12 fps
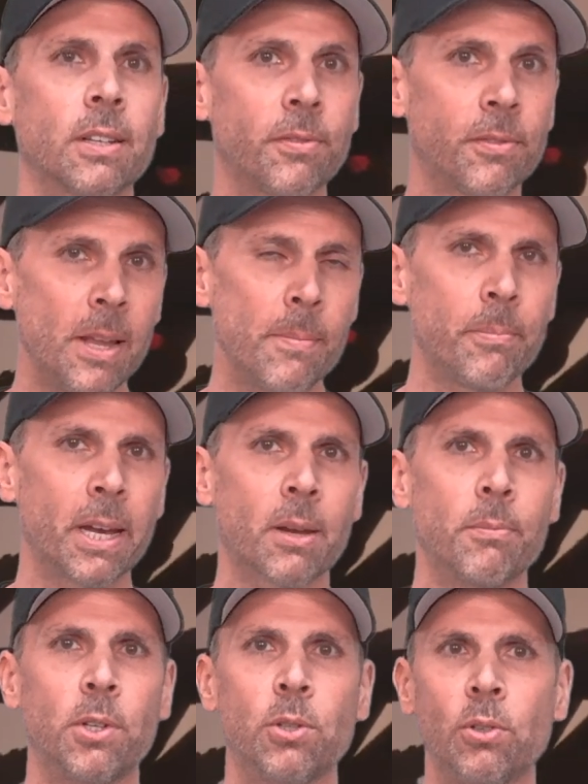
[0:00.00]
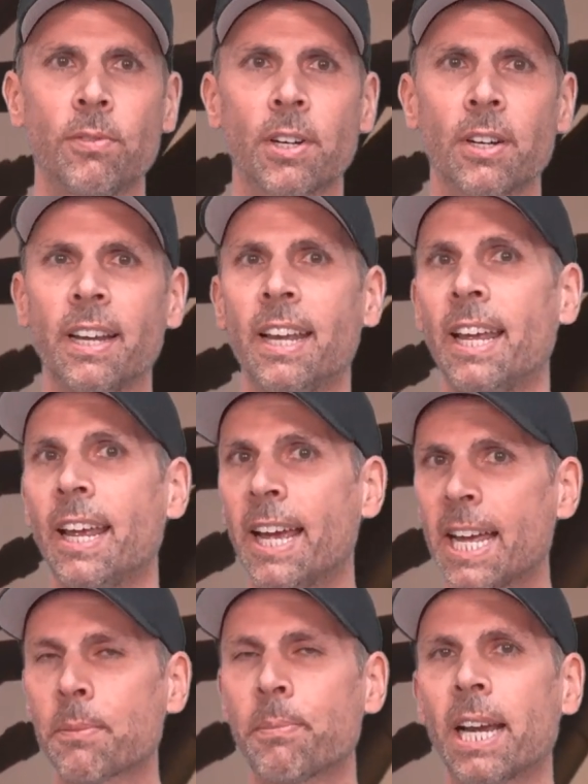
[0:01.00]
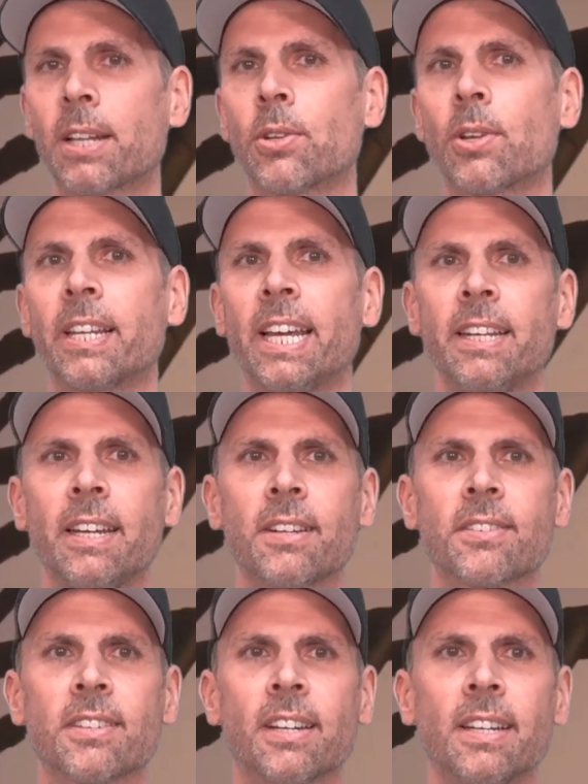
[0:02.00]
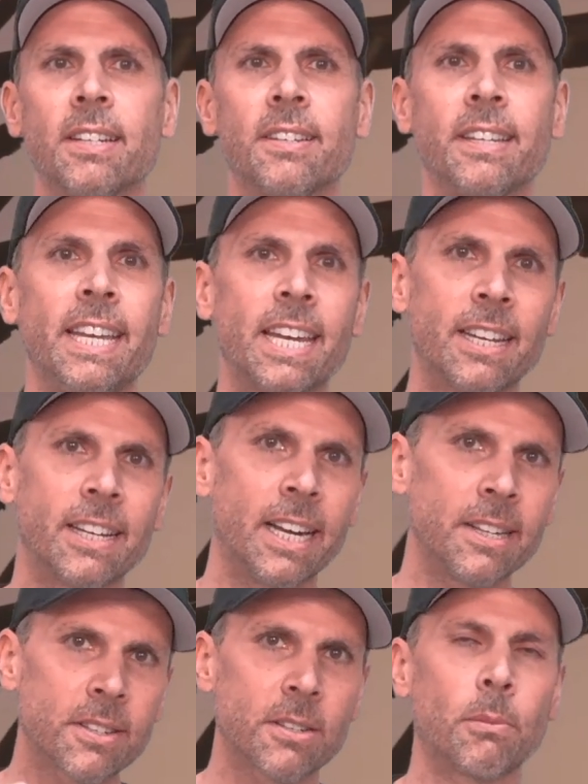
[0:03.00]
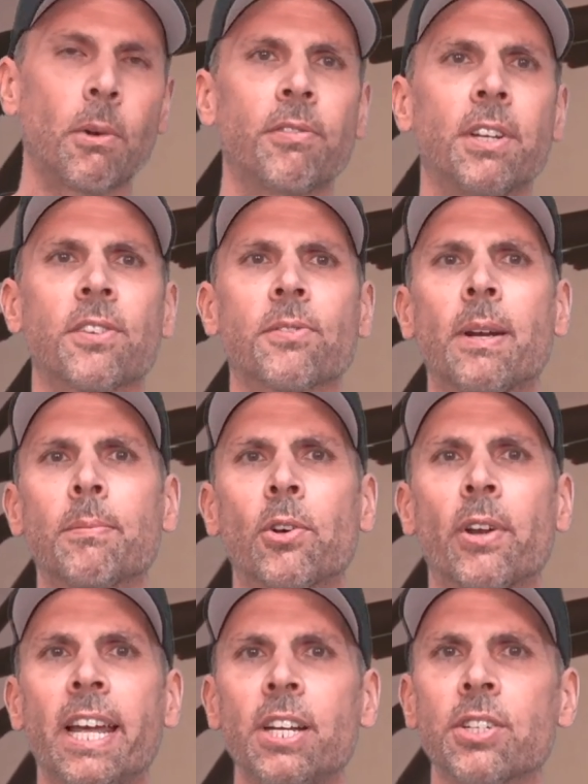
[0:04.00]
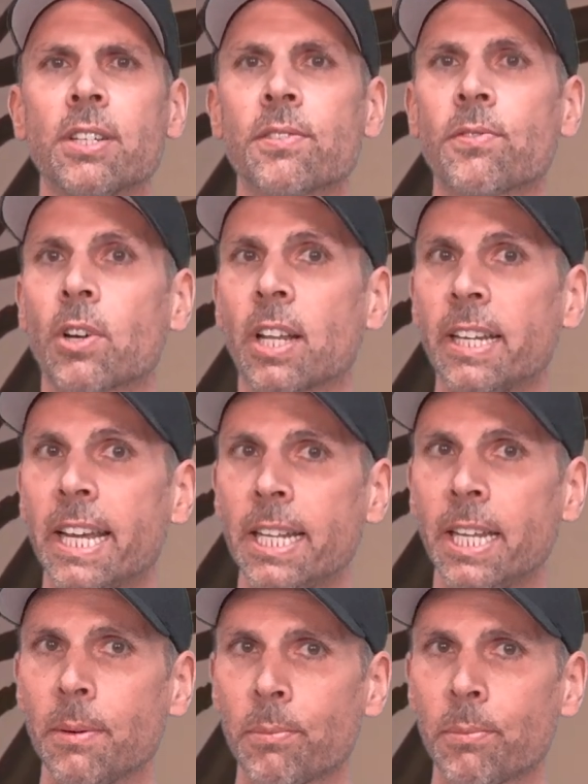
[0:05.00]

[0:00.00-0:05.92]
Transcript: a flip-back maneuver, head back to the landing site, ignite some of its Raptor engines for the landing